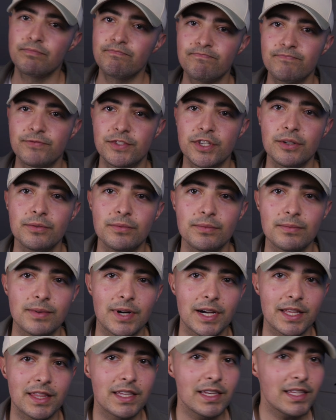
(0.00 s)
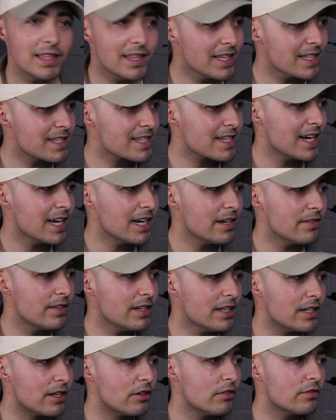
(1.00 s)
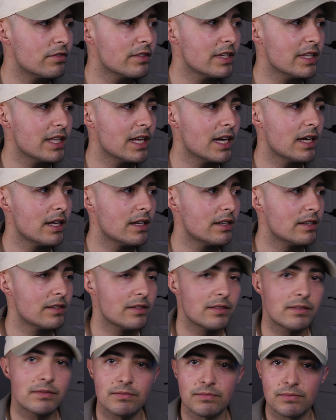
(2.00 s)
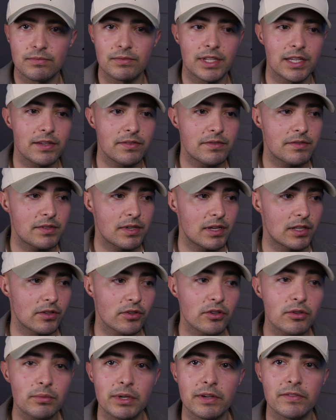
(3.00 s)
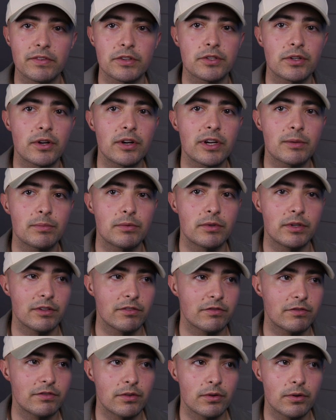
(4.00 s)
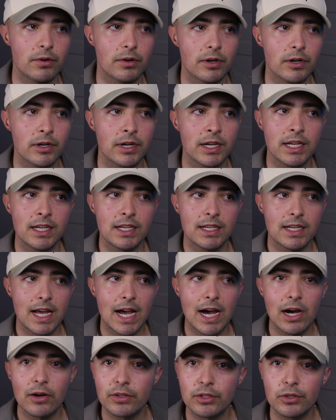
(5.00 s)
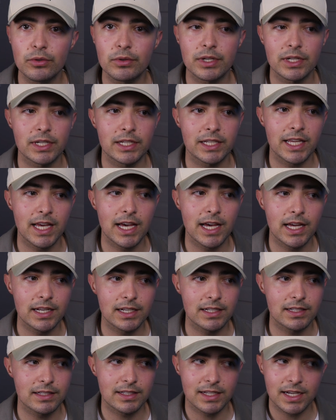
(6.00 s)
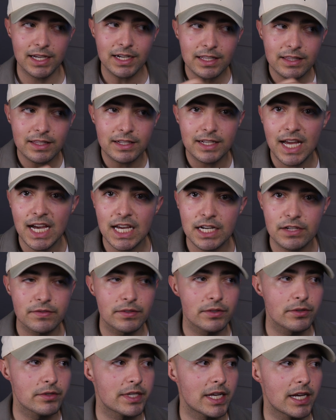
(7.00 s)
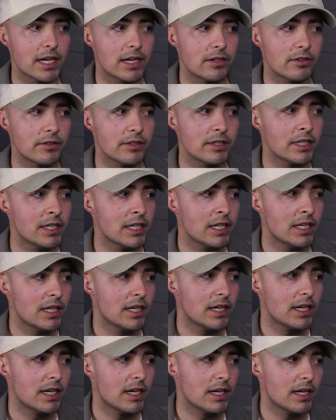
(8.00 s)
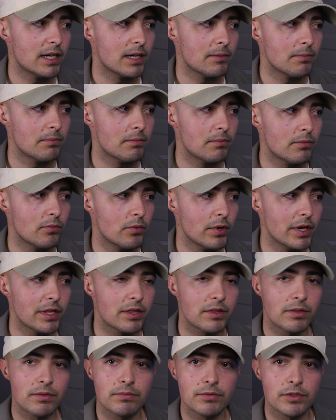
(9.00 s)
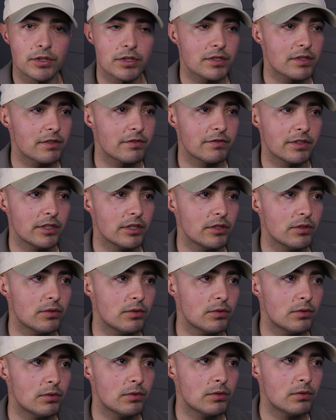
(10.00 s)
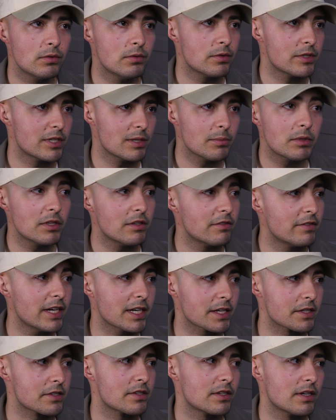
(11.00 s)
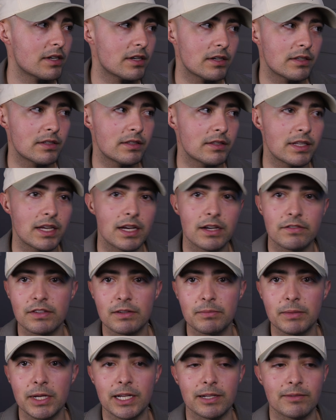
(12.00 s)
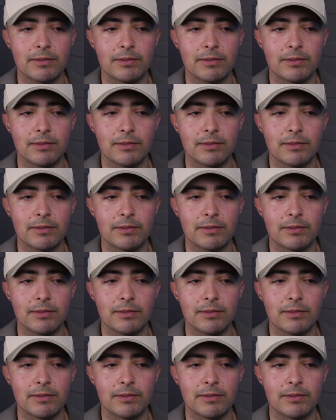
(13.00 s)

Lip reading: So I think that's kind of it. Hopefully that gives a little bit of a starting point for how you can get kind of the Nashville sound with just a few simple effects on the FM9.